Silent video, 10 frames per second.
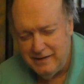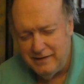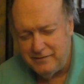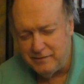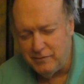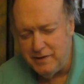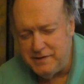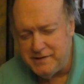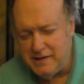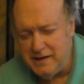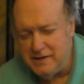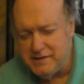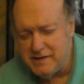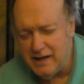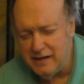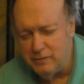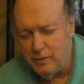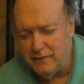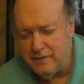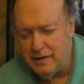for once, inside
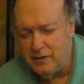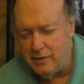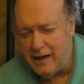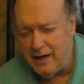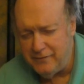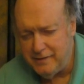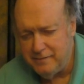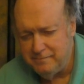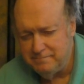one of their craft.